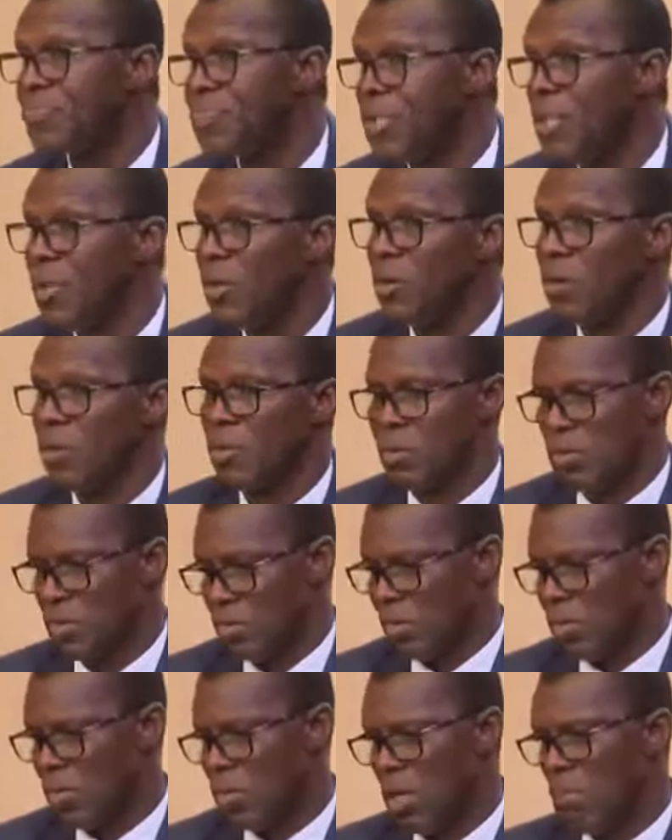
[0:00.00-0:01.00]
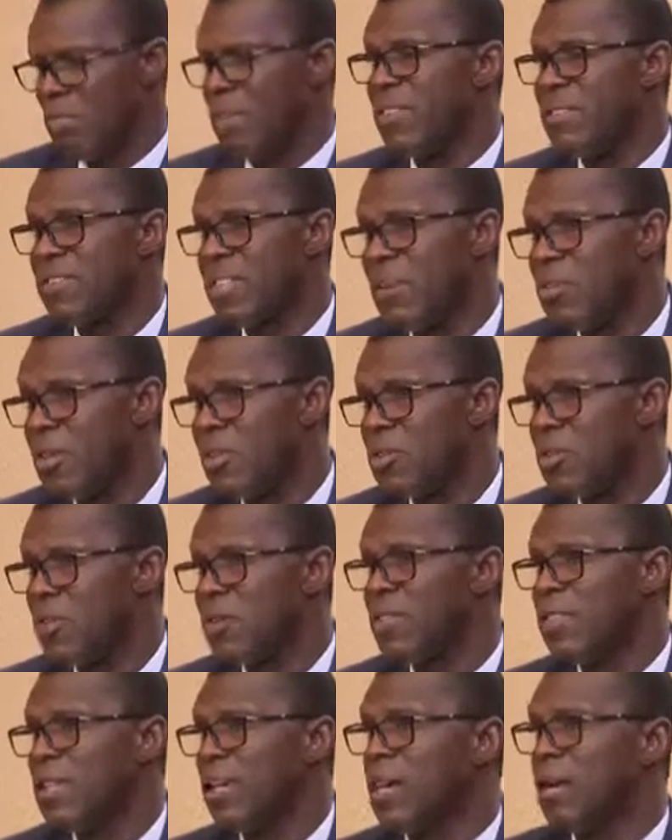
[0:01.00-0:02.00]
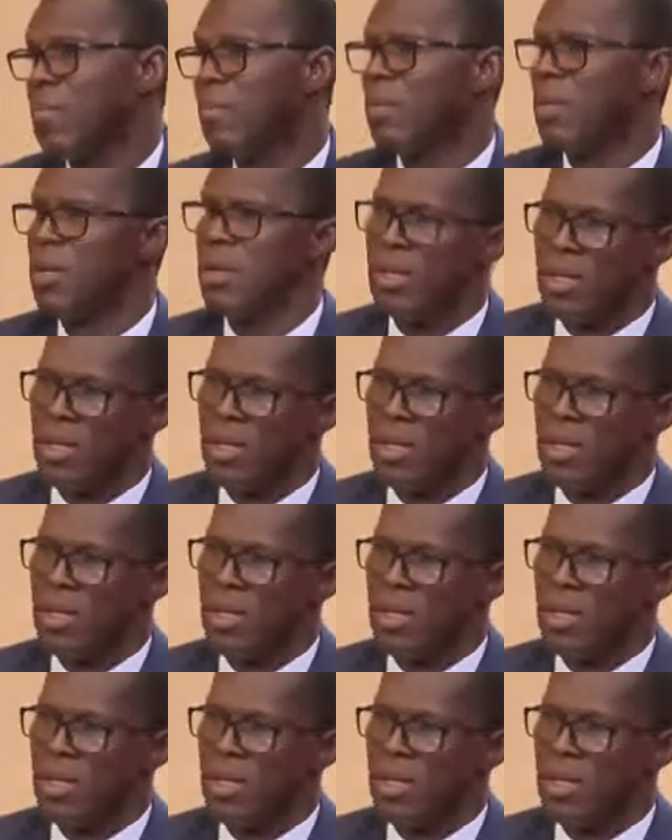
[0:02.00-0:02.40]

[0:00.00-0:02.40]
You know, so he pays stamp duty on them,